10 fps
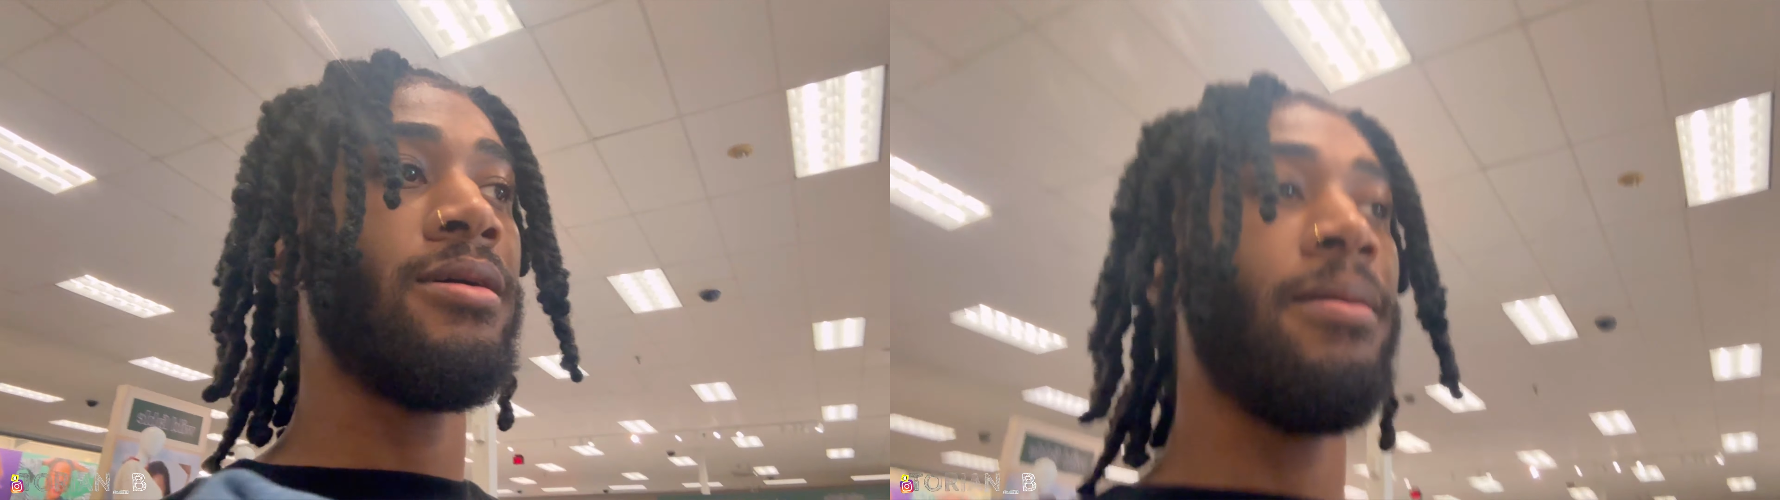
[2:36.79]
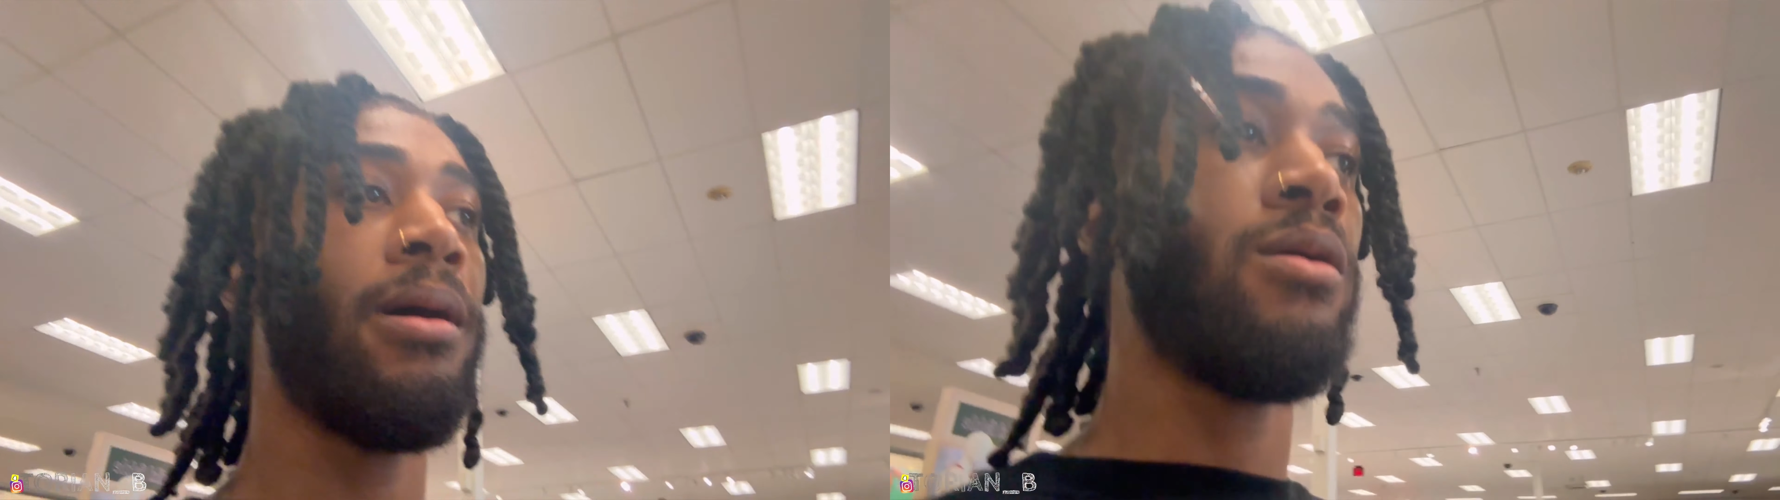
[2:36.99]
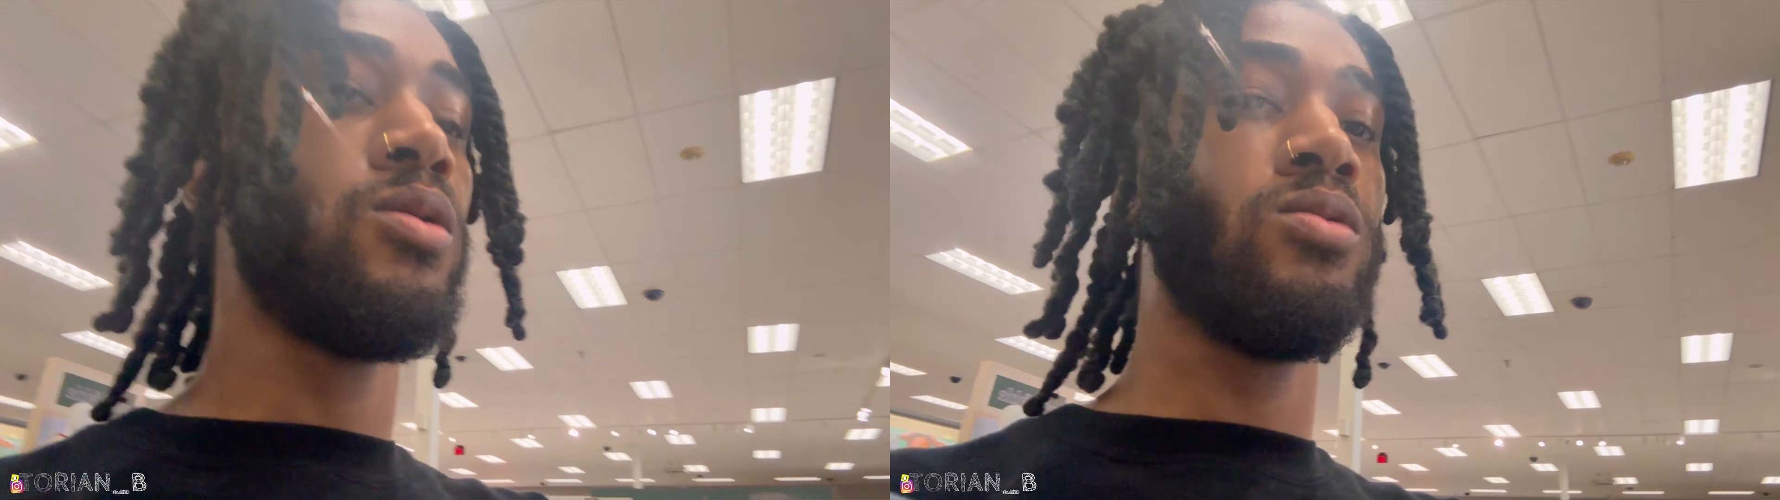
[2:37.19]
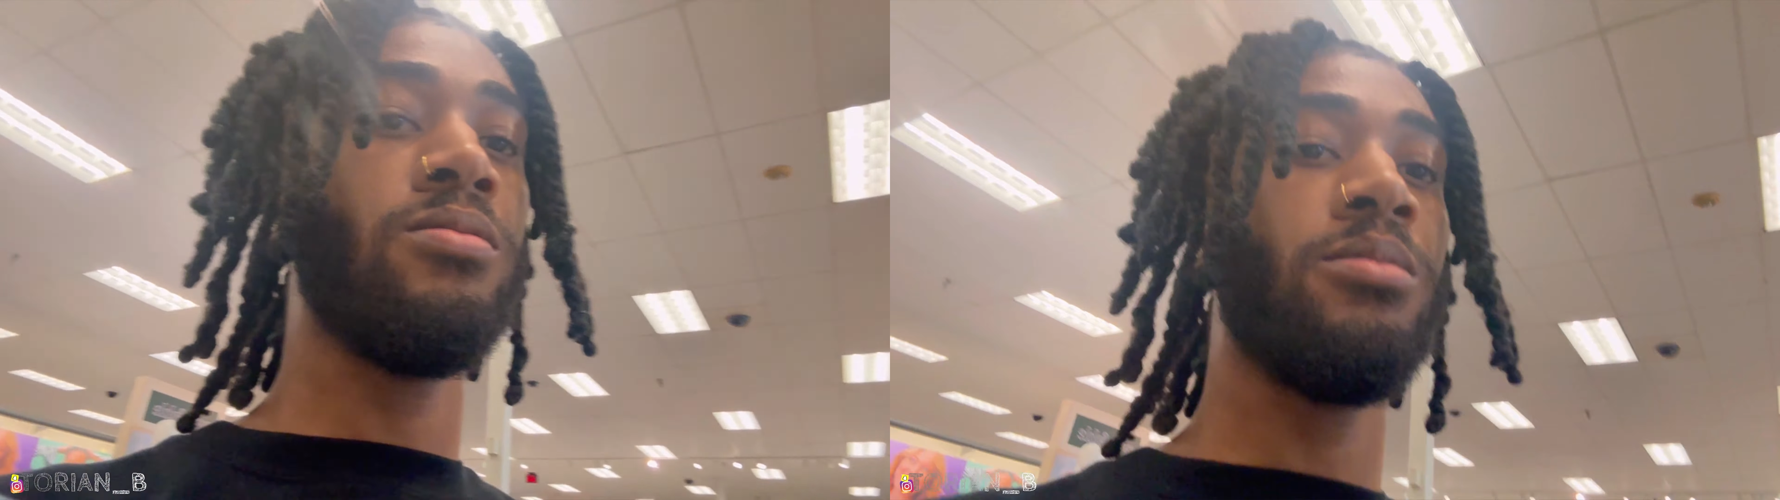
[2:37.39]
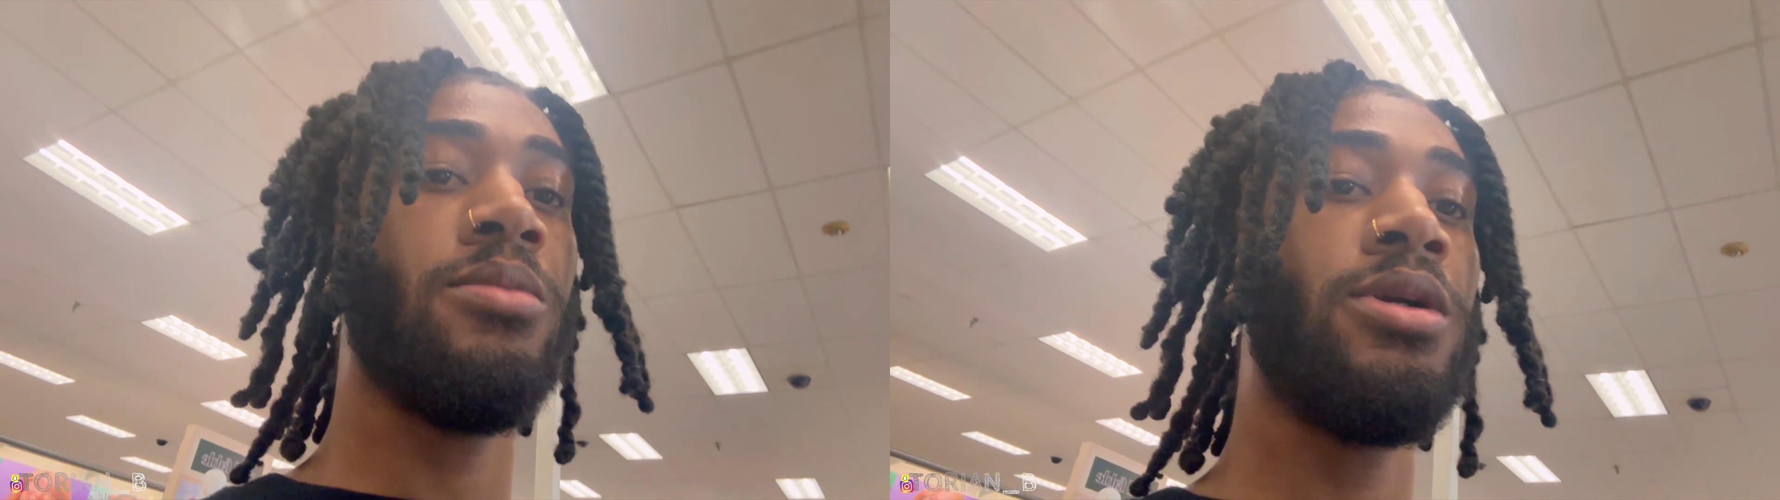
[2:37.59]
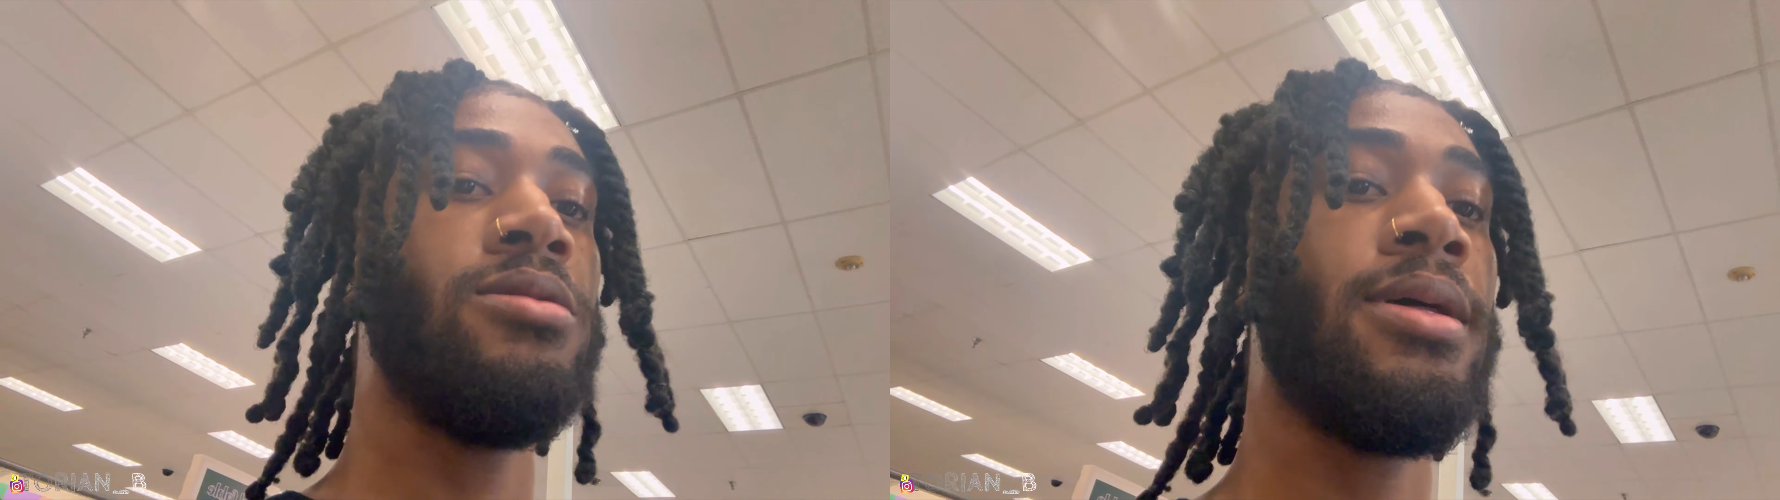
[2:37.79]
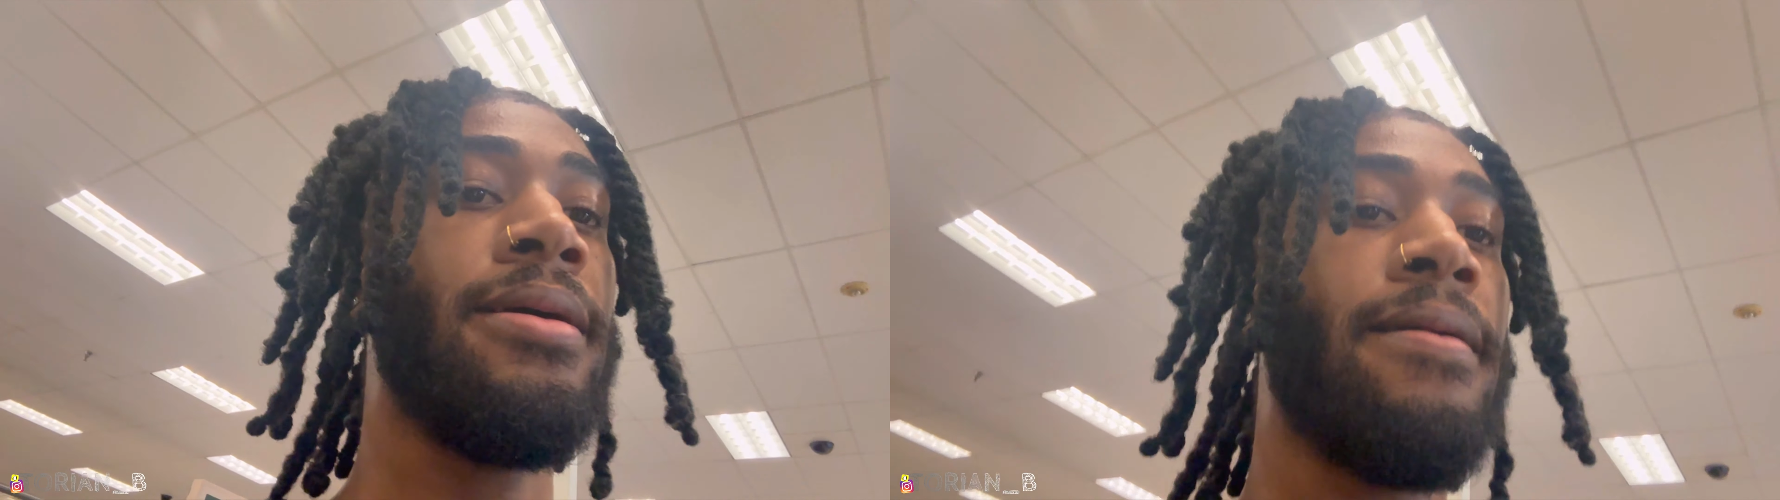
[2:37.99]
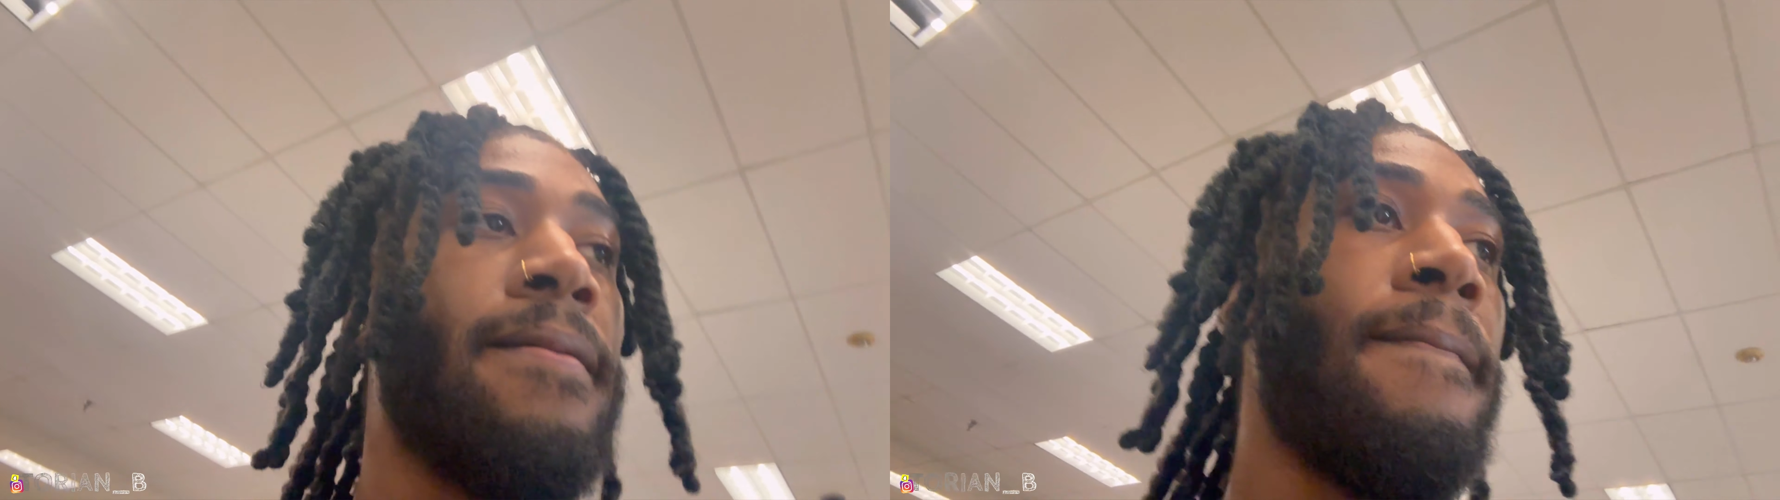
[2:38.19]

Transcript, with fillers: in my room. What do you think?